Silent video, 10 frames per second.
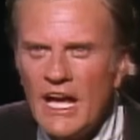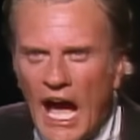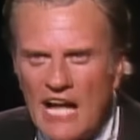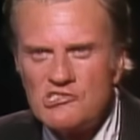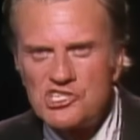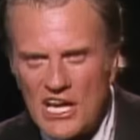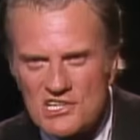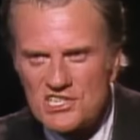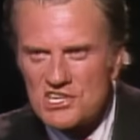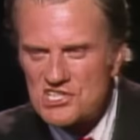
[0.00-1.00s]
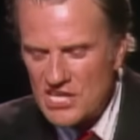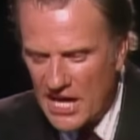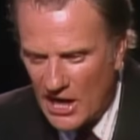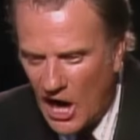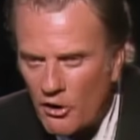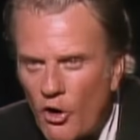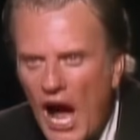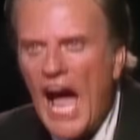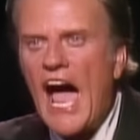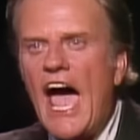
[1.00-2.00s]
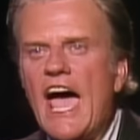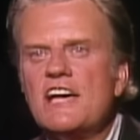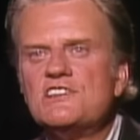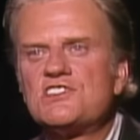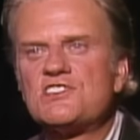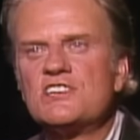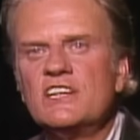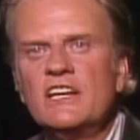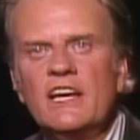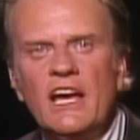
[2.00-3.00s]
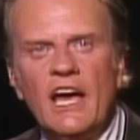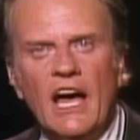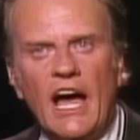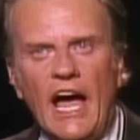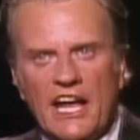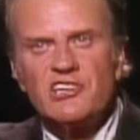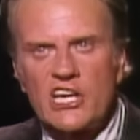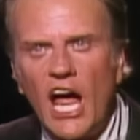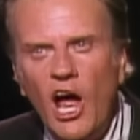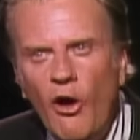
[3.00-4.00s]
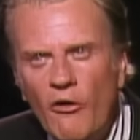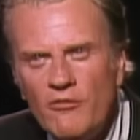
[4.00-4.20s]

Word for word: And Jesus said, "Arise and go."